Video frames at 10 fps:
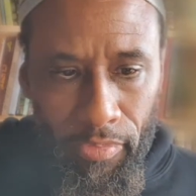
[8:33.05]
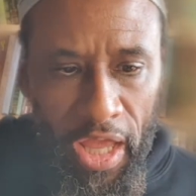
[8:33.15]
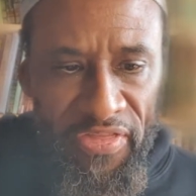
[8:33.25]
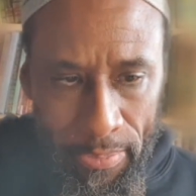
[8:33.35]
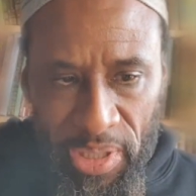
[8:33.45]

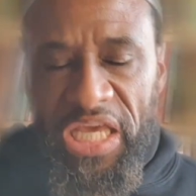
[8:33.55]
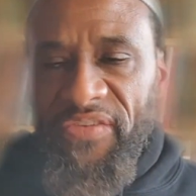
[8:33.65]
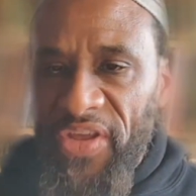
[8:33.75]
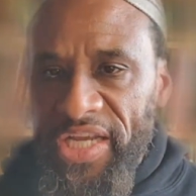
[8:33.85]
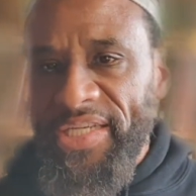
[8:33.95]
They
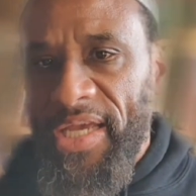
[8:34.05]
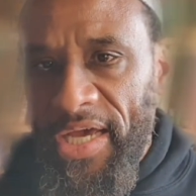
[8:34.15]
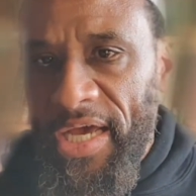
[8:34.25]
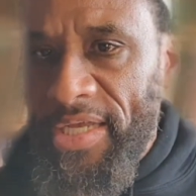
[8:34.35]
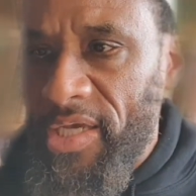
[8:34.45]
believe in, uh, at
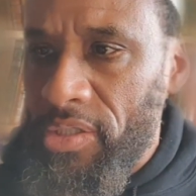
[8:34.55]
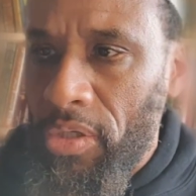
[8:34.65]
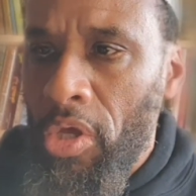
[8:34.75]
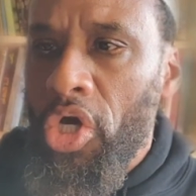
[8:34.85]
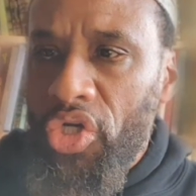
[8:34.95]
uh,
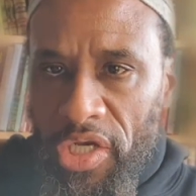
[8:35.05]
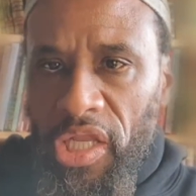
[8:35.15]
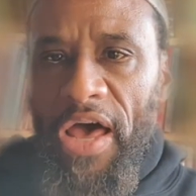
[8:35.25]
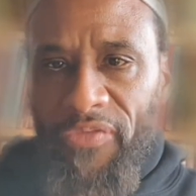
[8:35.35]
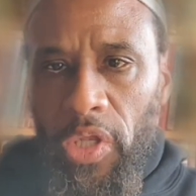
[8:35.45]
a
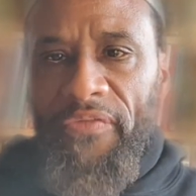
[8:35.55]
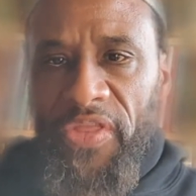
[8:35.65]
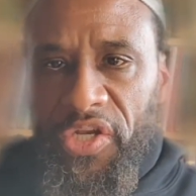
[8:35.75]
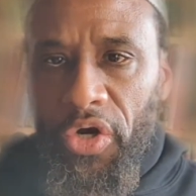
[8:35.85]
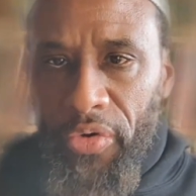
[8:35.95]
level of
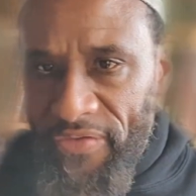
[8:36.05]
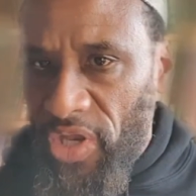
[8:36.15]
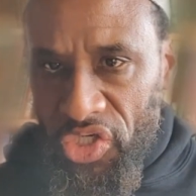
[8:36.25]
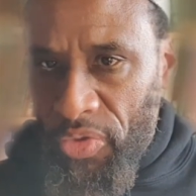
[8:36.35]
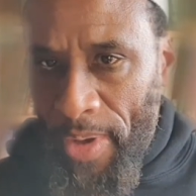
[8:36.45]
the decree of
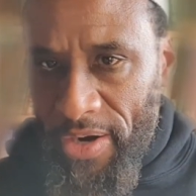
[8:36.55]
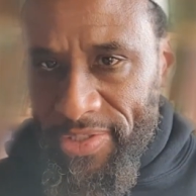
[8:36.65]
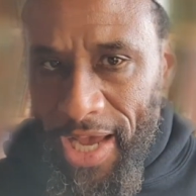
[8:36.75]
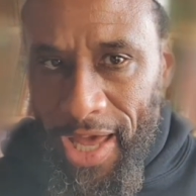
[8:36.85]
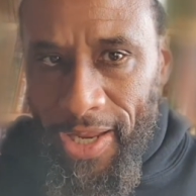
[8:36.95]
Allah subhanahu wa
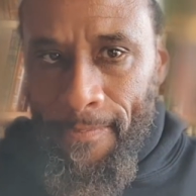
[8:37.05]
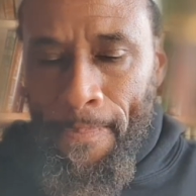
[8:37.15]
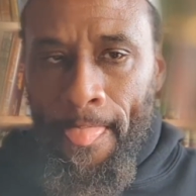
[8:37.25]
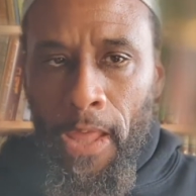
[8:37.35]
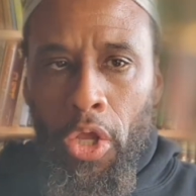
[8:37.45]
ta'ala.
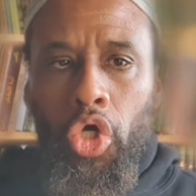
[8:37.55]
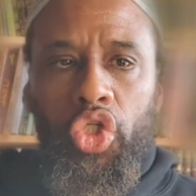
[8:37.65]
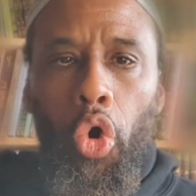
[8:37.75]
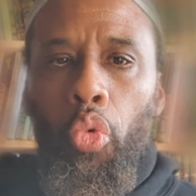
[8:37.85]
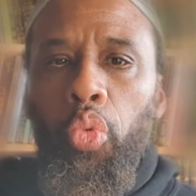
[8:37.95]

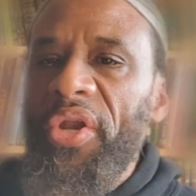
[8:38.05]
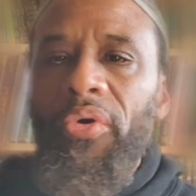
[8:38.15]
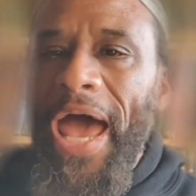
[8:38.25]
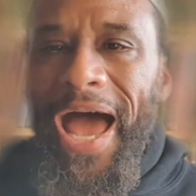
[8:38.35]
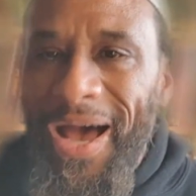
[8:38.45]
So we
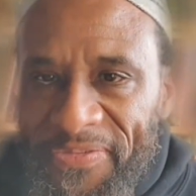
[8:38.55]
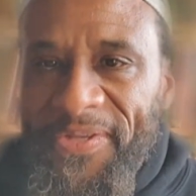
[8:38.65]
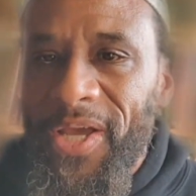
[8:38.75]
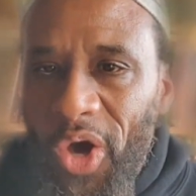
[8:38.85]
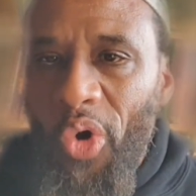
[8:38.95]
don't have
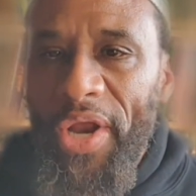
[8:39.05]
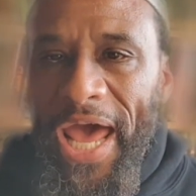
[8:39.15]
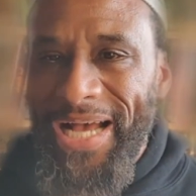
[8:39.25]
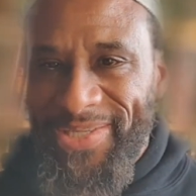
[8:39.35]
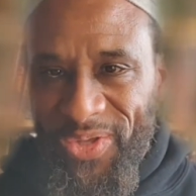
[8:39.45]
to go and
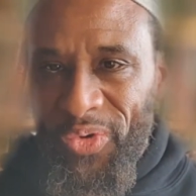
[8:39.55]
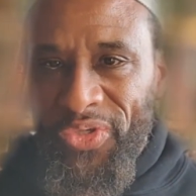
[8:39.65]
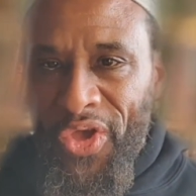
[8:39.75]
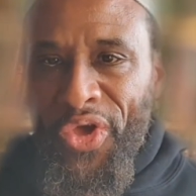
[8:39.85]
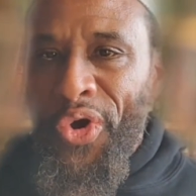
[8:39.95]
ask those
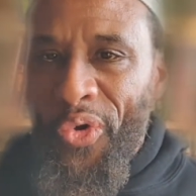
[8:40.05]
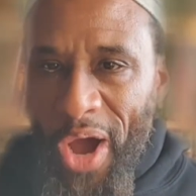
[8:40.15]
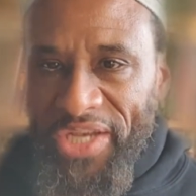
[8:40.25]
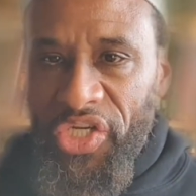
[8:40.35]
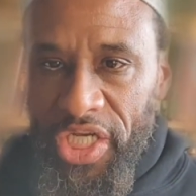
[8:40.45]

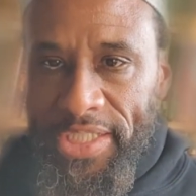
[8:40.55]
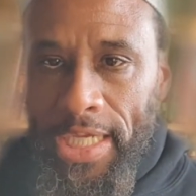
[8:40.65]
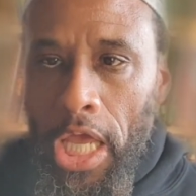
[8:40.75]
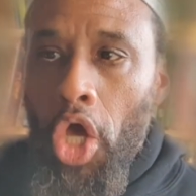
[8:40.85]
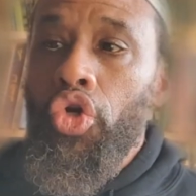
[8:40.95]
questions,
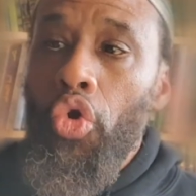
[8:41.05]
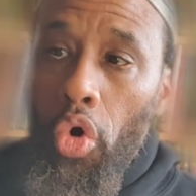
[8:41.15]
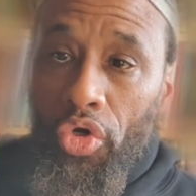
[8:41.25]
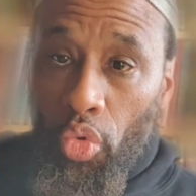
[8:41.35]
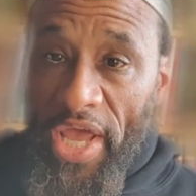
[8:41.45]

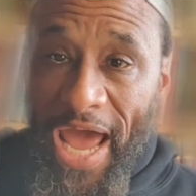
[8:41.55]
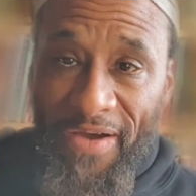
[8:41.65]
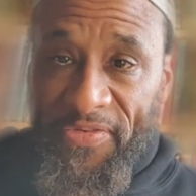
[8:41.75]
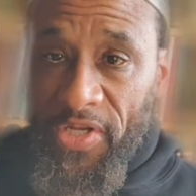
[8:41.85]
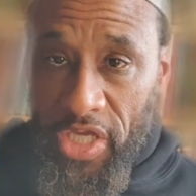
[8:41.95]
nor do we
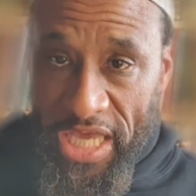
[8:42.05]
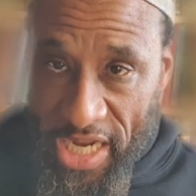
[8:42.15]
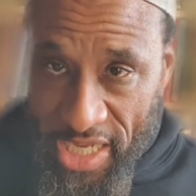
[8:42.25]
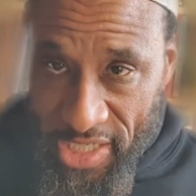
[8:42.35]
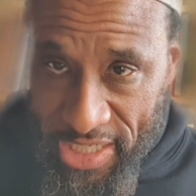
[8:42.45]
have to get
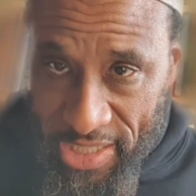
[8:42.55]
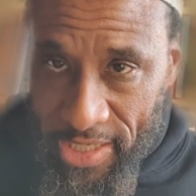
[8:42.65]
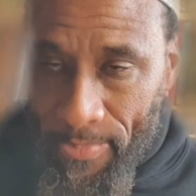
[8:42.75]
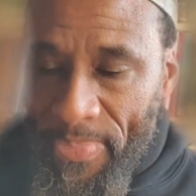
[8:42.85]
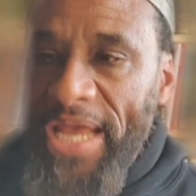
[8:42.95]
into the
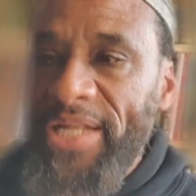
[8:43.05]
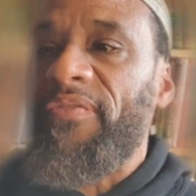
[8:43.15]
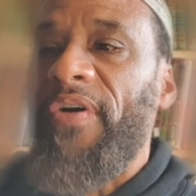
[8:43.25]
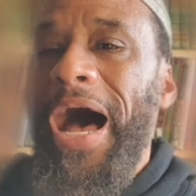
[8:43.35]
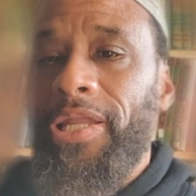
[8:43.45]
debates of
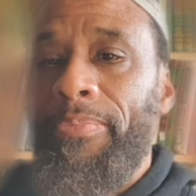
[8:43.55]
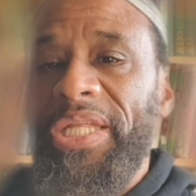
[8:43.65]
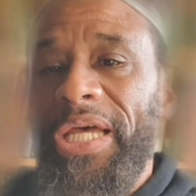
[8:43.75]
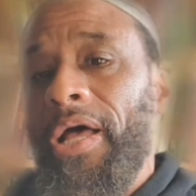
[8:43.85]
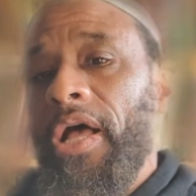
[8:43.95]
Ahl
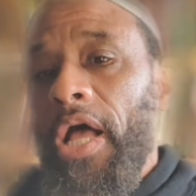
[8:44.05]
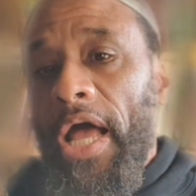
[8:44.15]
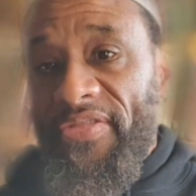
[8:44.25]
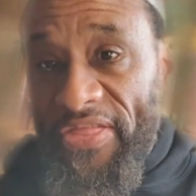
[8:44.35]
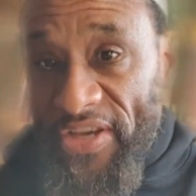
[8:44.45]
Bid'ah
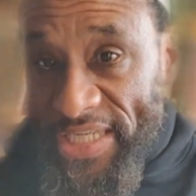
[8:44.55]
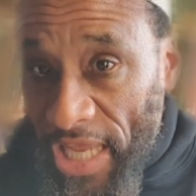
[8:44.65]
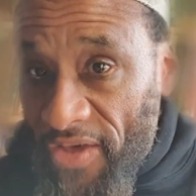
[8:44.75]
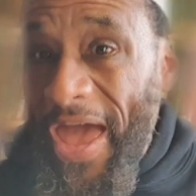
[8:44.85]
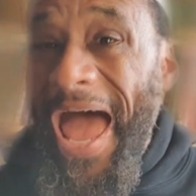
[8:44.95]
that the
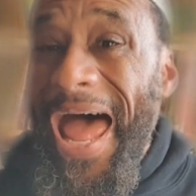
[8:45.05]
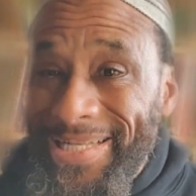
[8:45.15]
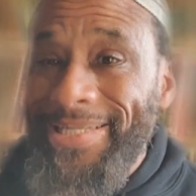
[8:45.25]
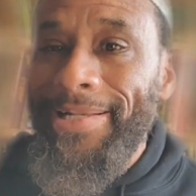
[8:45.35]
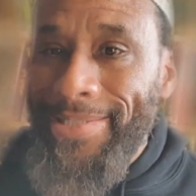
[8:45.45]
Salaf
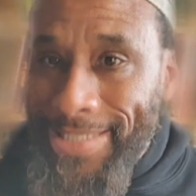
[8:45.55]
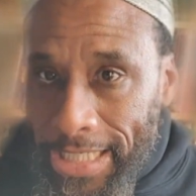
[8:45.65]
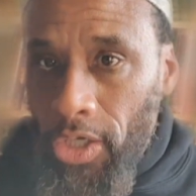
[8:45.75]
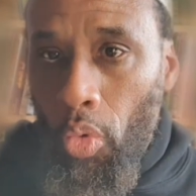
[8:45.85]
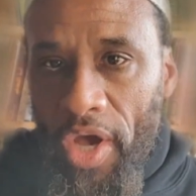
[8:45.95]
had to
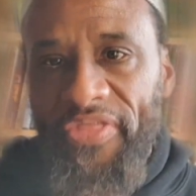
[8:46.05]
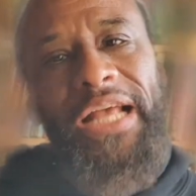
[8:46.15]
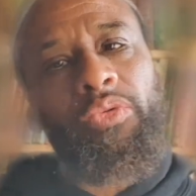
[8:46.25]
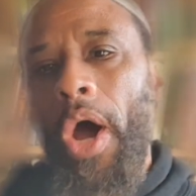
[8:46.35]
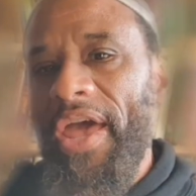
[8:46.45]
deal with.
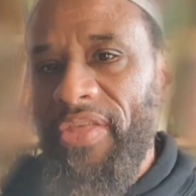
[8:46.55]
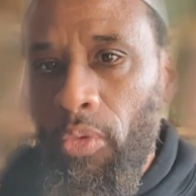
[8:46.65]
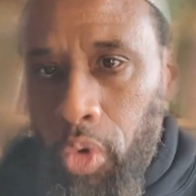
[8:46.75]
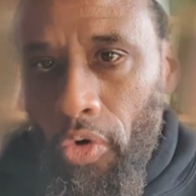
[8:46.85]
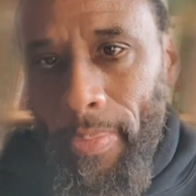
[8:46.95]
That's why they
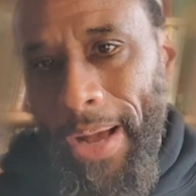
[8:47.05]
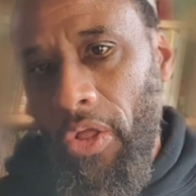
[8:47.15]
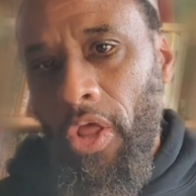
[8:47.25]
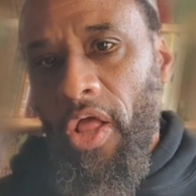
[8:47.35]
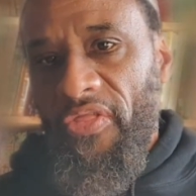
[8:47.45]
wrote about
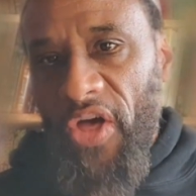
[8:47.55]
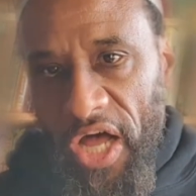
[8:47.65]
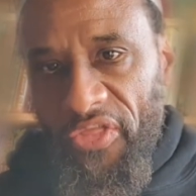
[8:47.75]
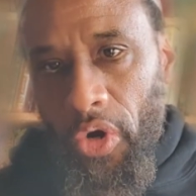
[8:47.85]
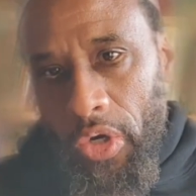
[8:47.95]
the
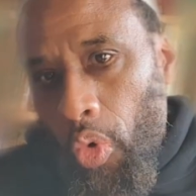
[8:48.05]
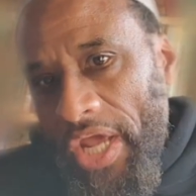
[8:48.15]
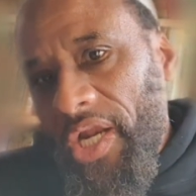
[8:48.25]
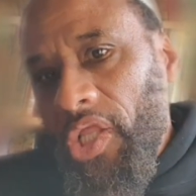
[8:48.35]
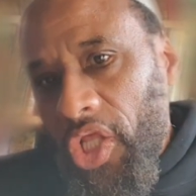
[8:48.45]
Qadr and
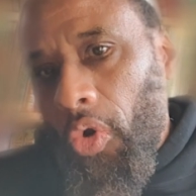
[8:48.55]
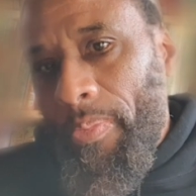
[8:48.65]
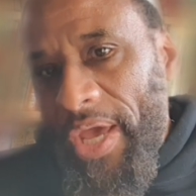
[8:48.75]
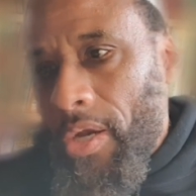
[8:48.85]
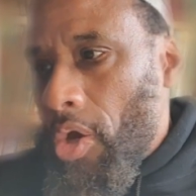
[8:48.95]
went a little
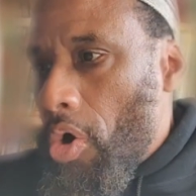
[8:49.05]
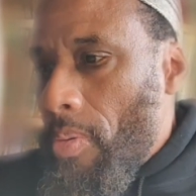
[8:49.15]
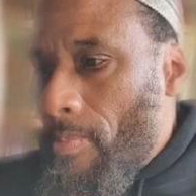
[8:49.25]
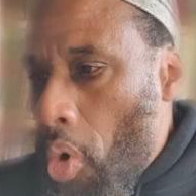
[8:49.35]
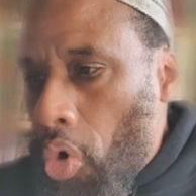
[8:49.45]
bit
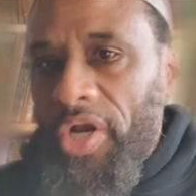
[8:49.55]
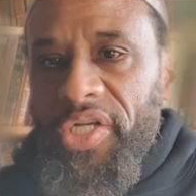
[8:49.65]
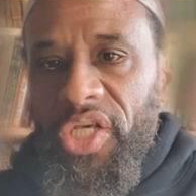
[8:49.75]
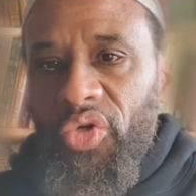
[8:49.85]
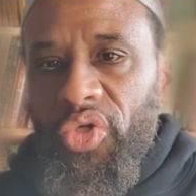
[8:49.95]
more
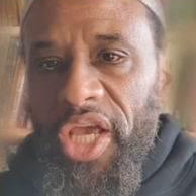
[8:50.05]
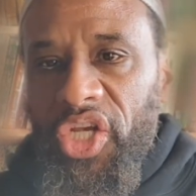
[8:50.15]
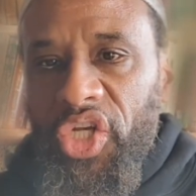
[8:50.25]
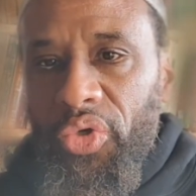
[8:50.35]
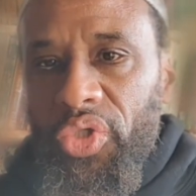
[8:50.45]
into those
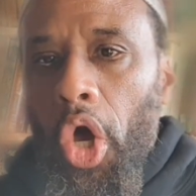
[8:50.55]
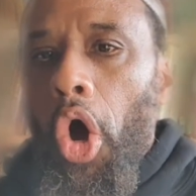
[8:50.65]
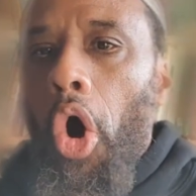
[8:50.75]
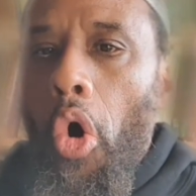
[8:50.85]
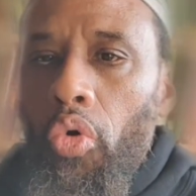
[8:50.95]
issues,
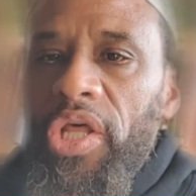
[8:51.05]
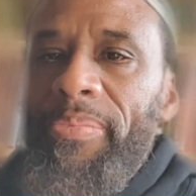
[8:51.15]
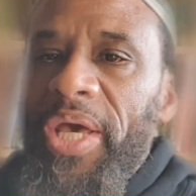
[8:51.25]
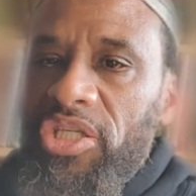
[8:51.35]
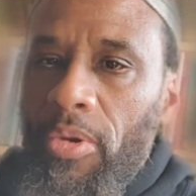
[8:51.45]
only
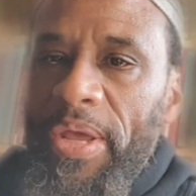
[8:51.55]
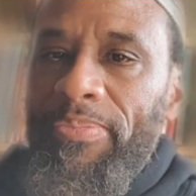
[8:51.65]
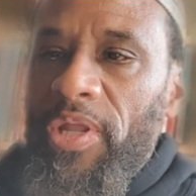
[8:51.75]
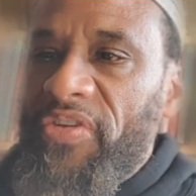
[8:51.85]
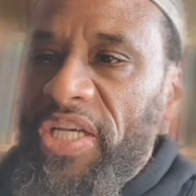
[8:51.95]
because the
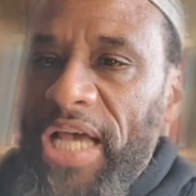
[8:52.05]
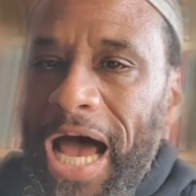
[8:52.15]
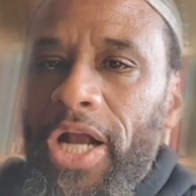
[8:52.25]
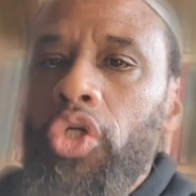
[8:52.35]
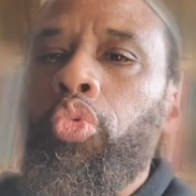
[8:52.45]
people of
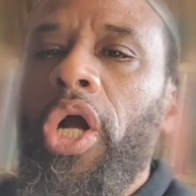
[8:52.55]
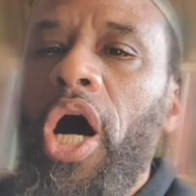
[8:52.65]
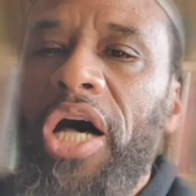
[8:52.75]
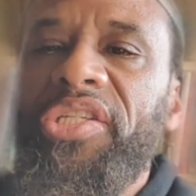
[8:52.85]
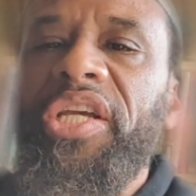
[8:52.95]
desires were
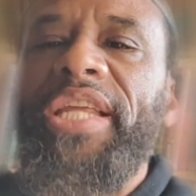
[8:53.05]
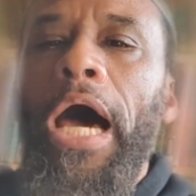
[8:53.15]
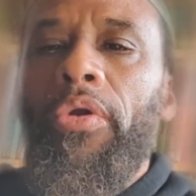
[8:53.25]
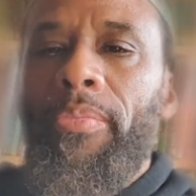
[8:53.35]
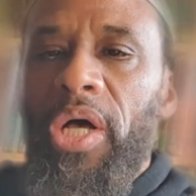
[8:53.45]
causing
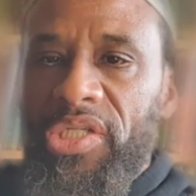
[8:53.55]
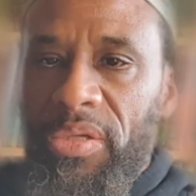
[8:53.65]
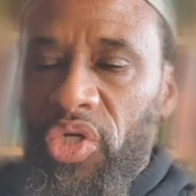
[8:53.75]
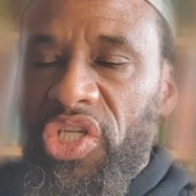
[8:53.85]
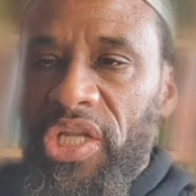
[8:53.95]
doubt amongst the
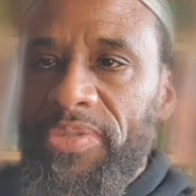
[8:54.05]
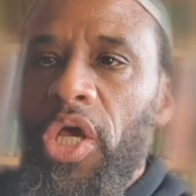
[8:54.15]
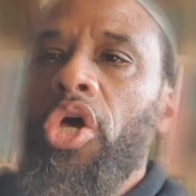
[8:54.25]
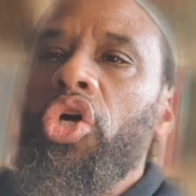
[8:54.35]
Muslims.